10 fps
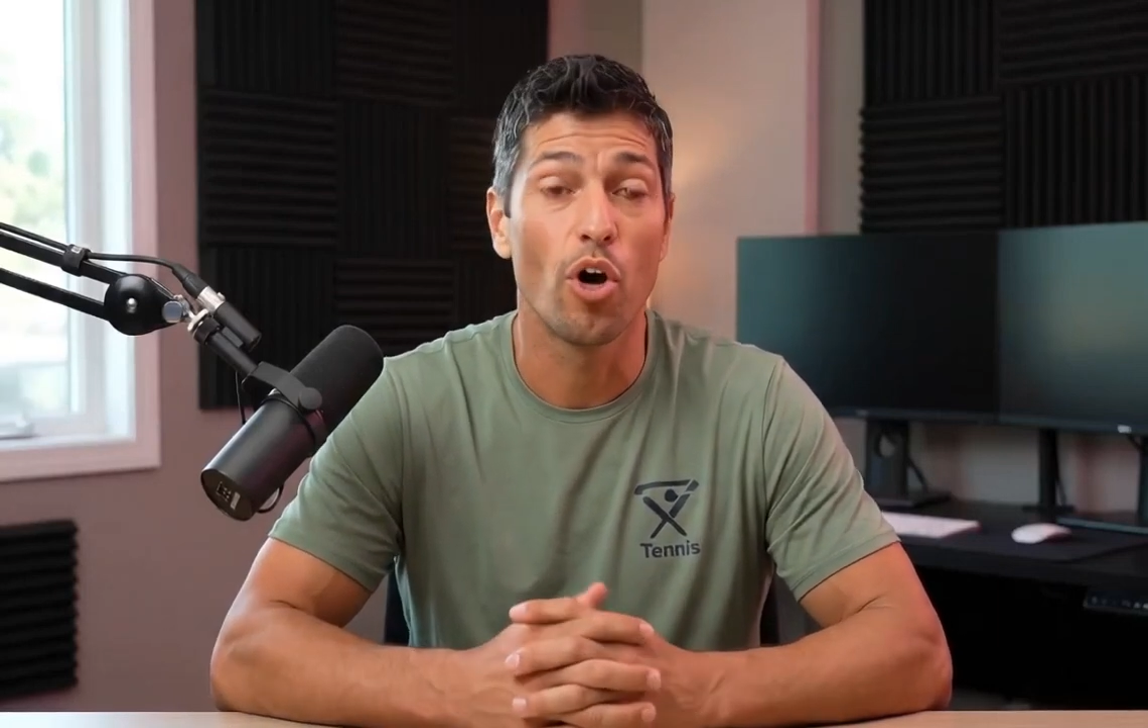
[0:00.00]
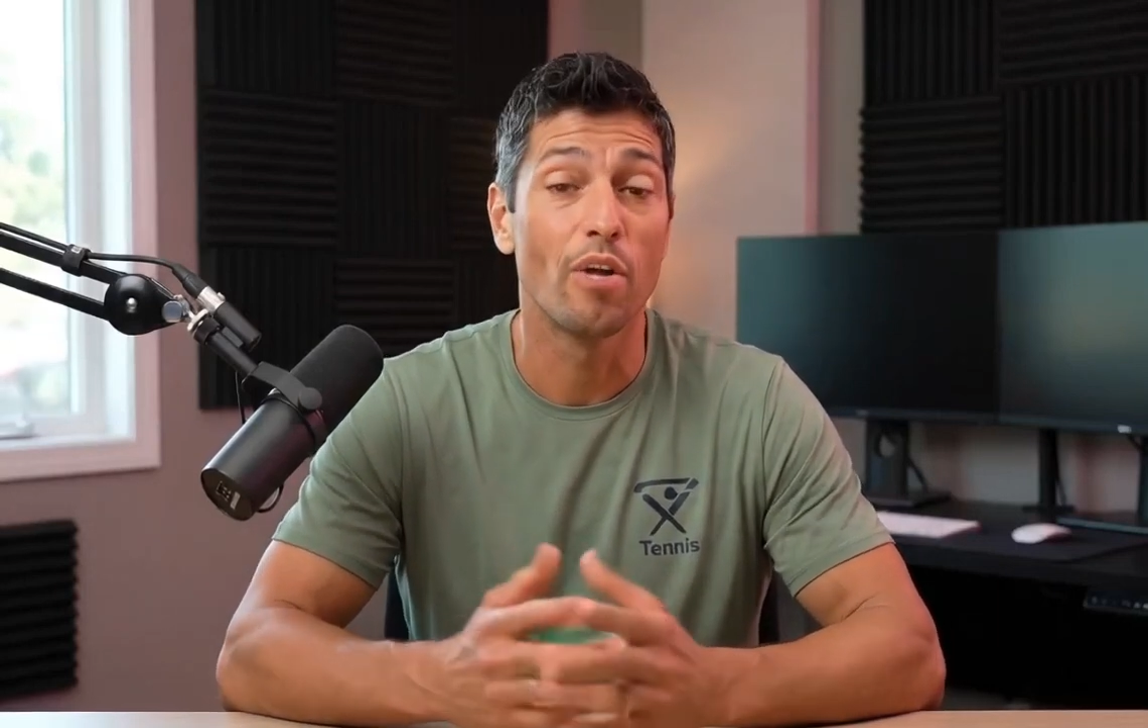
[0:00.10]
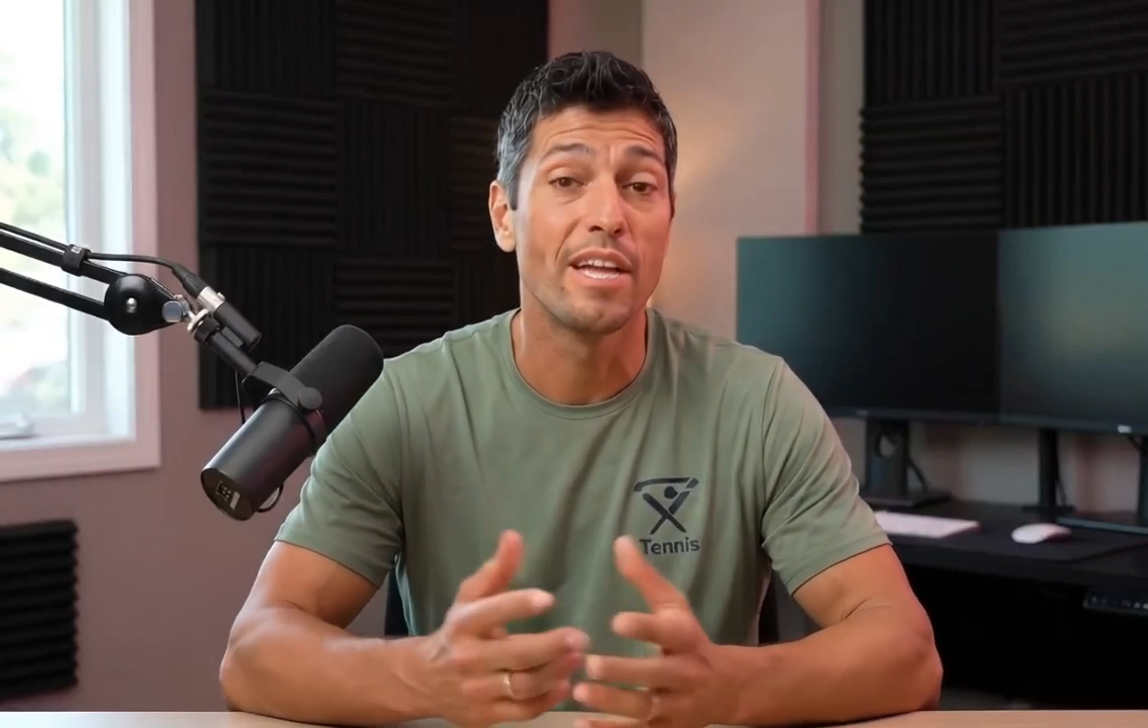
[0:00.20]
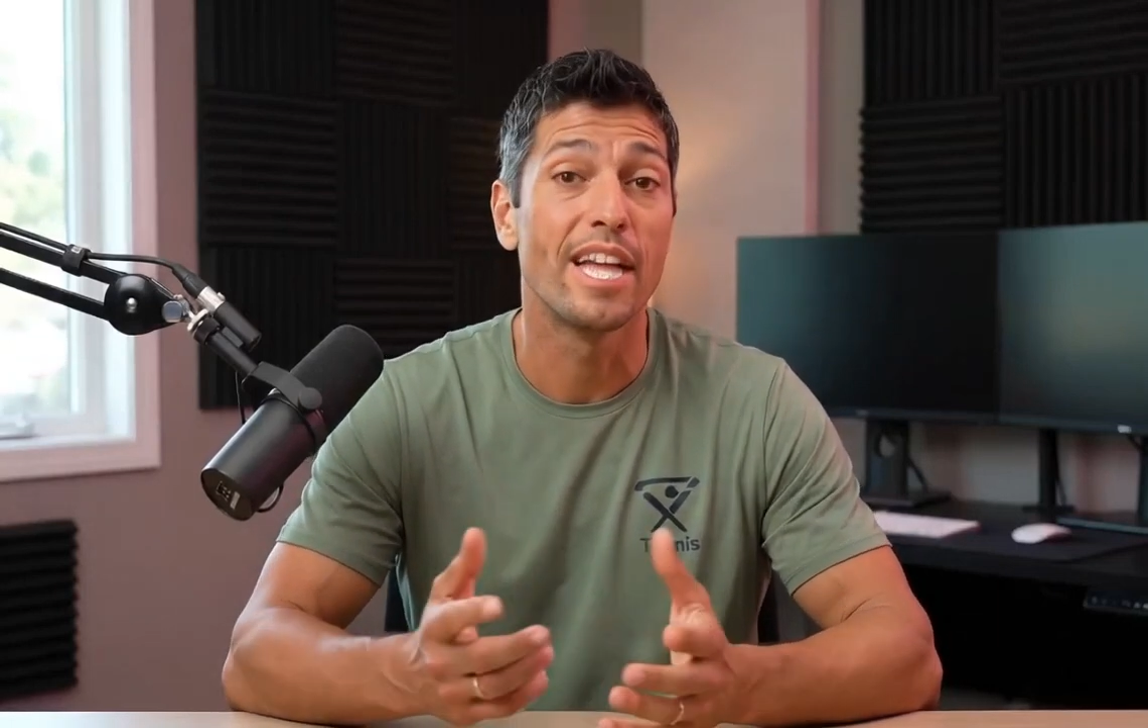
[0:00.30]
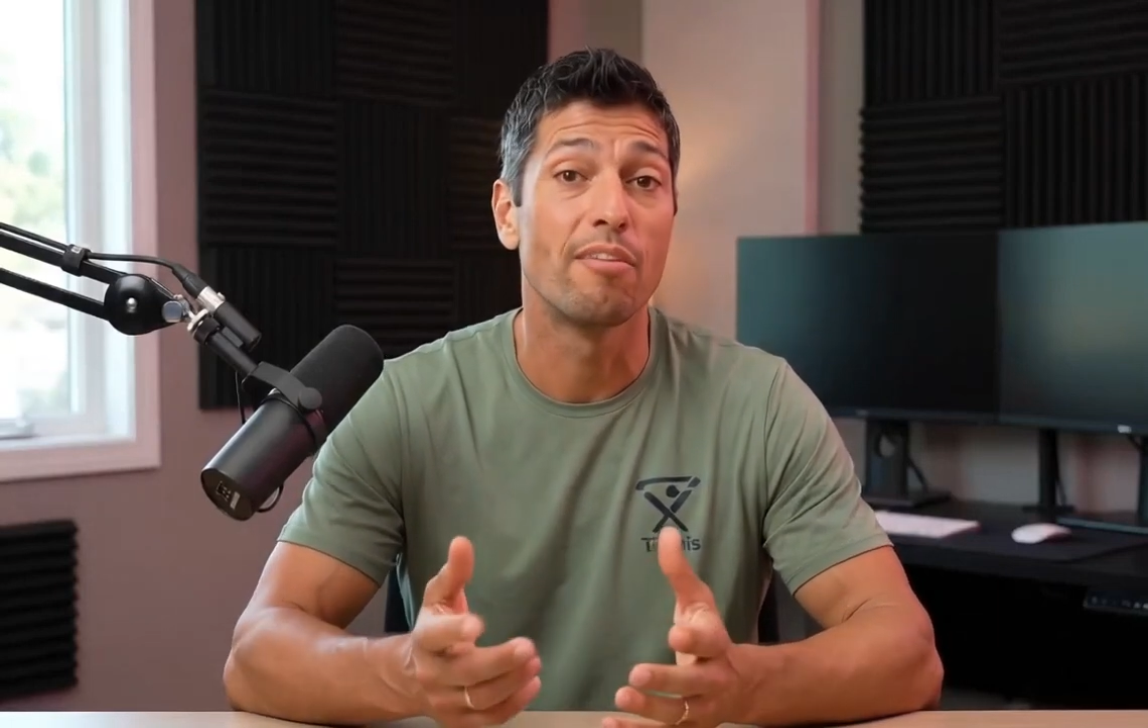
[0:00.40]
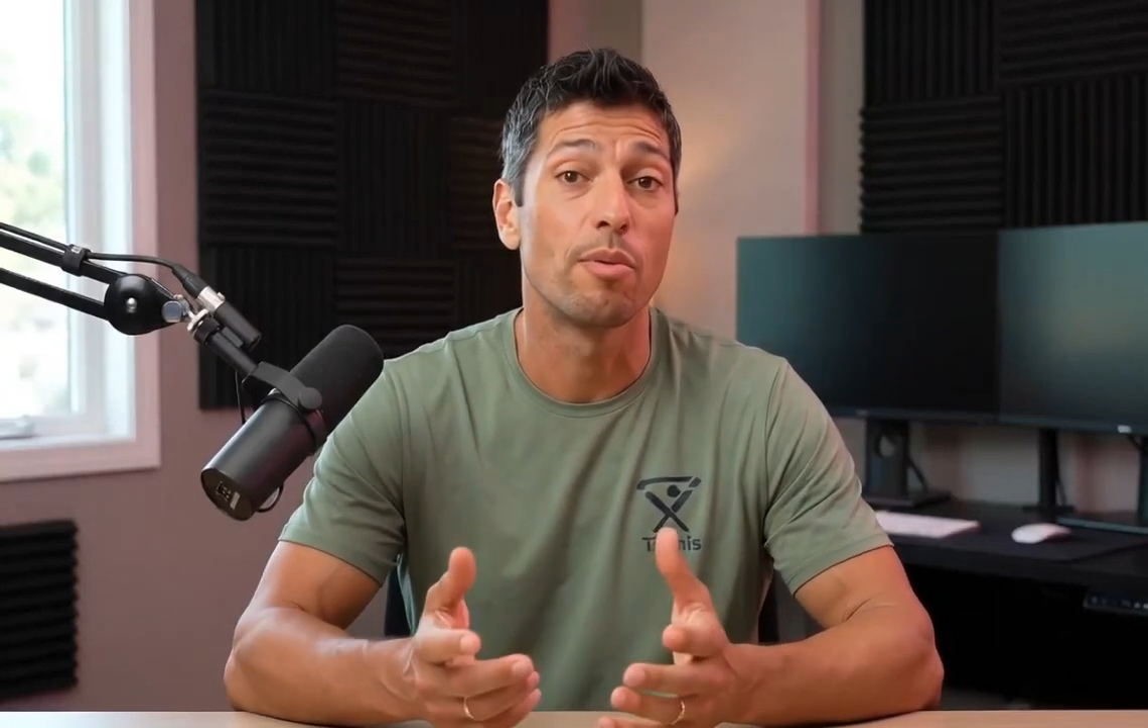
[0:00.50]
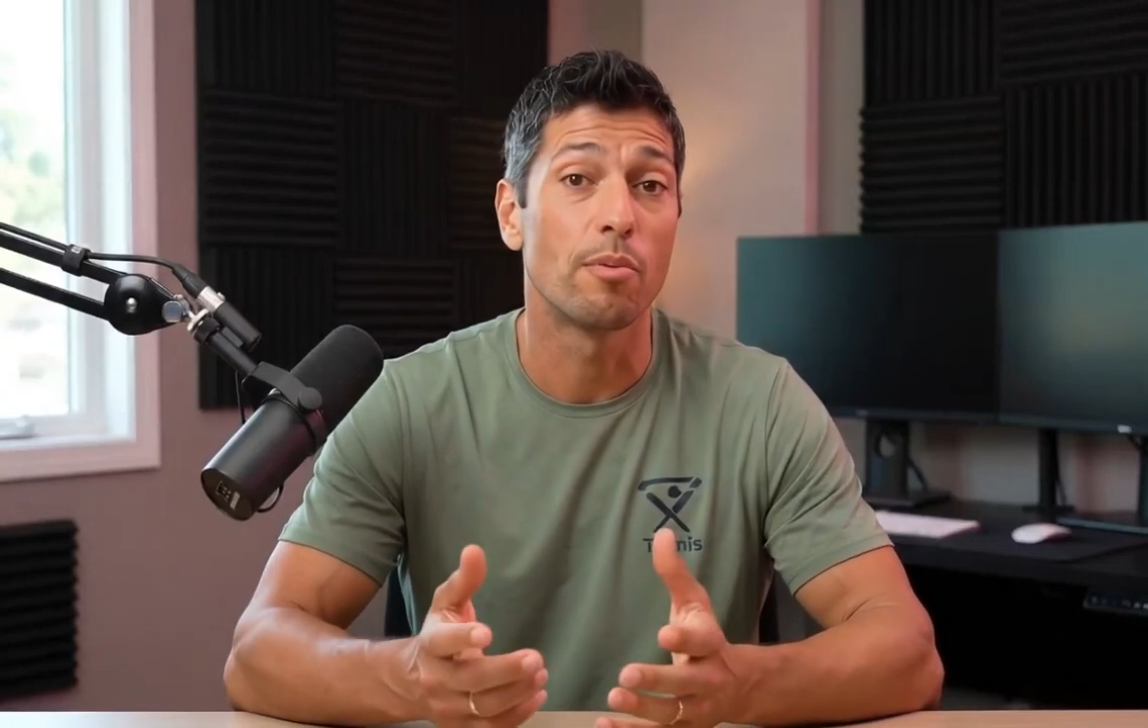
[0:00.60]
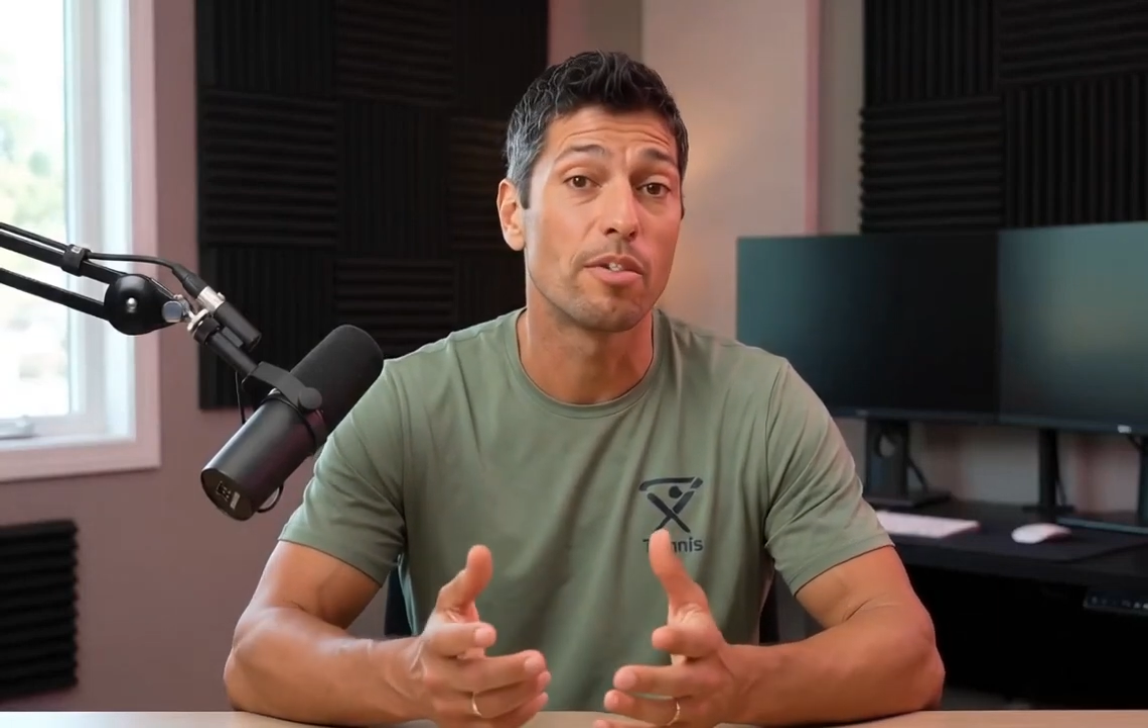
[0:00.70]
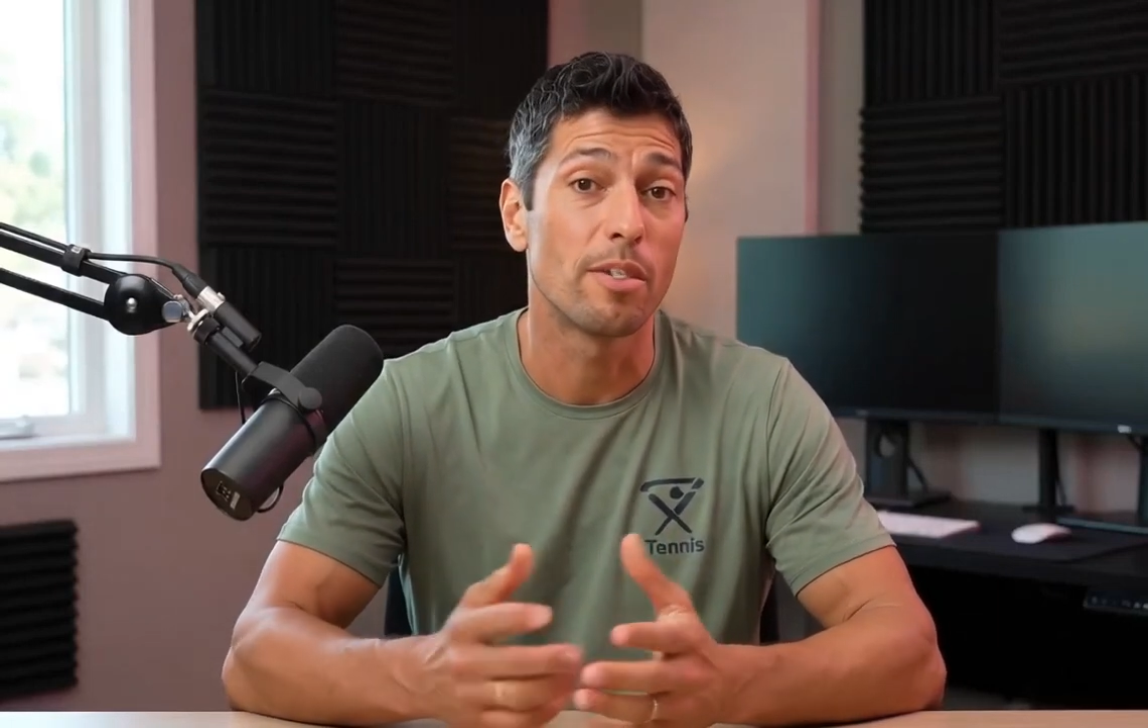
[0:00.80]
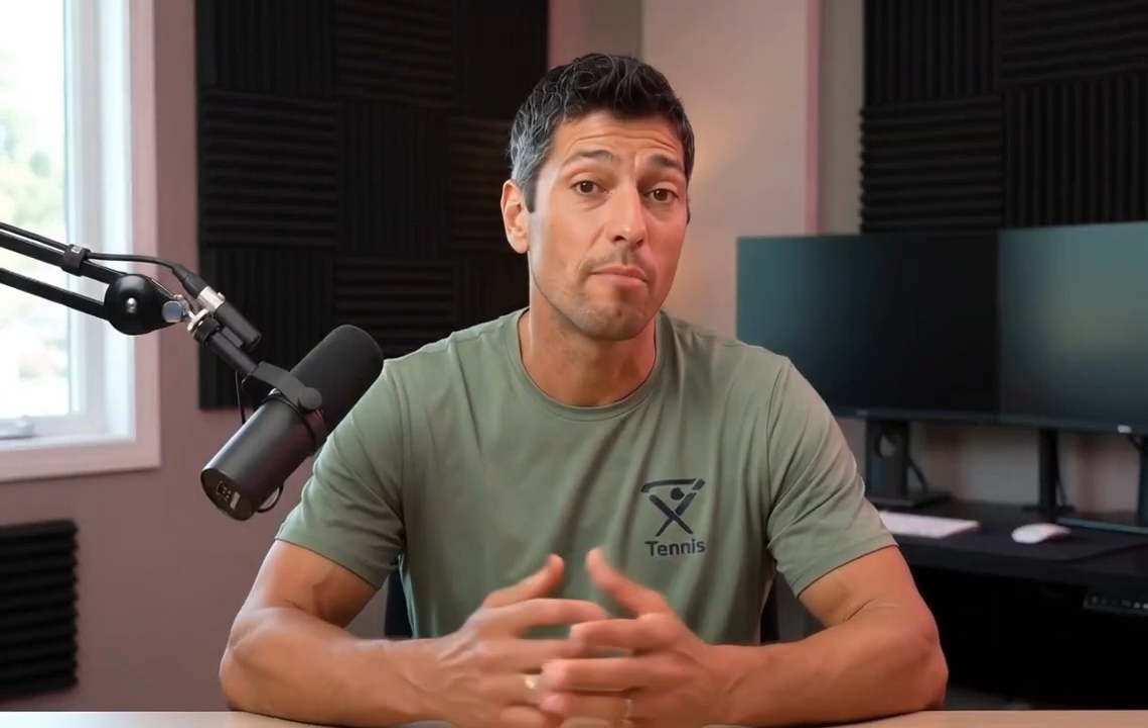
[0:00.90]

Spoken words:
only have you pushed